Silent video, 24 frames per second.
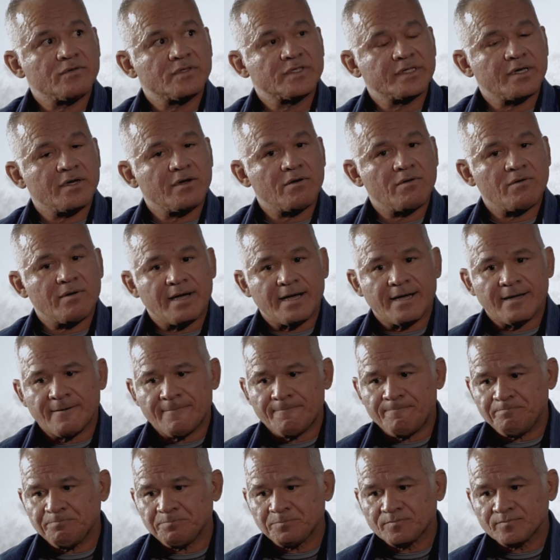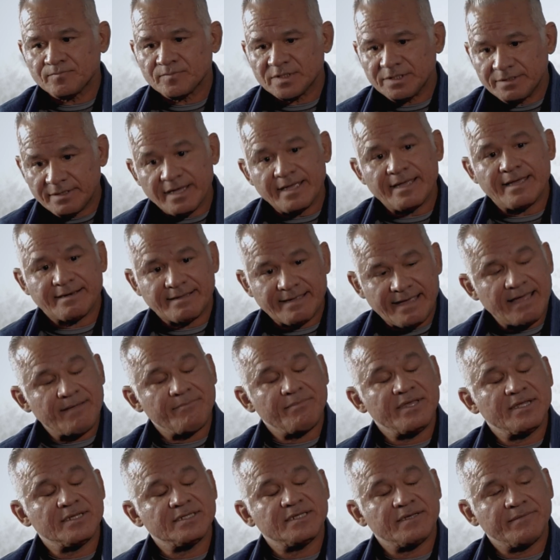So it can
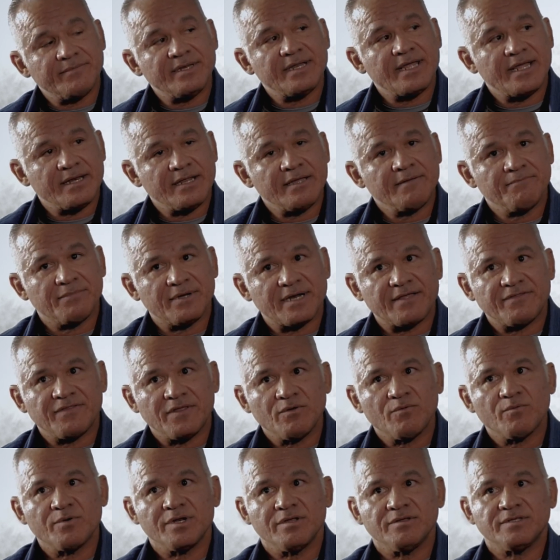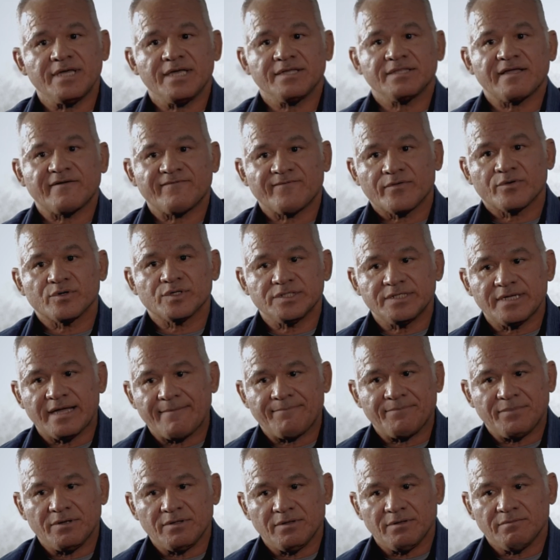be intimidating, but I think when you take that first
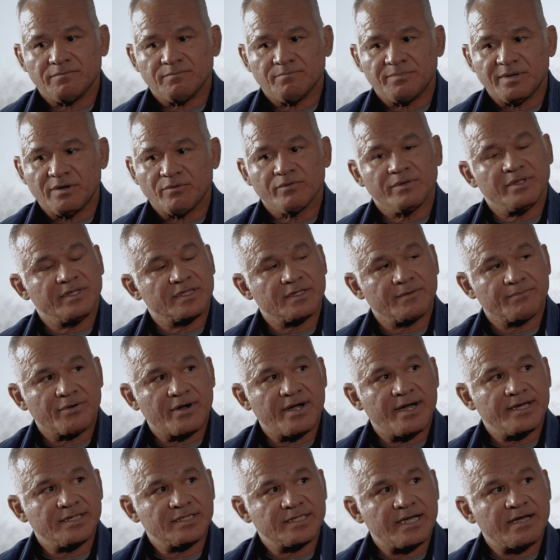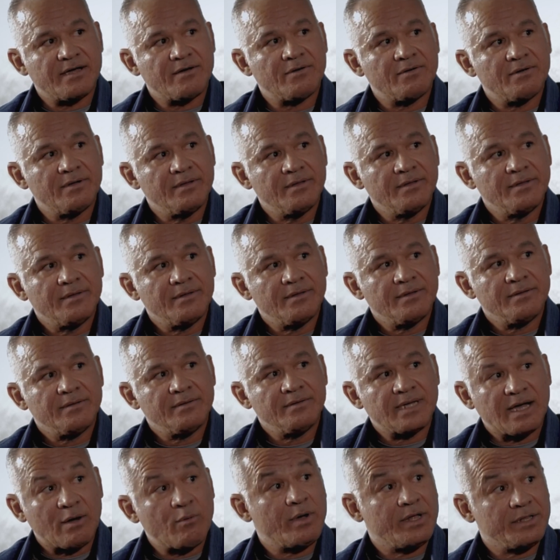step, you'll be really surprised how
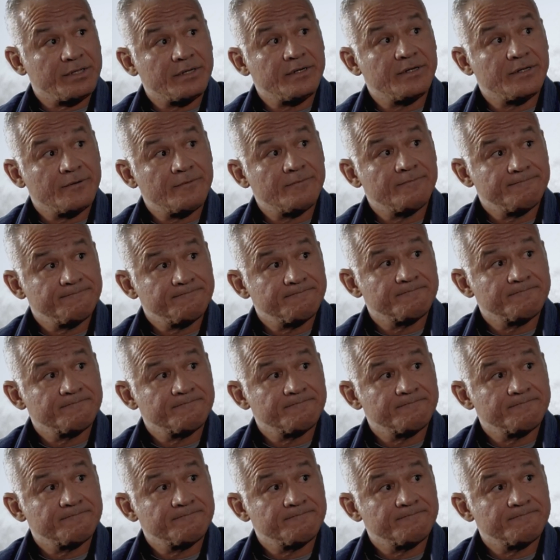well you do.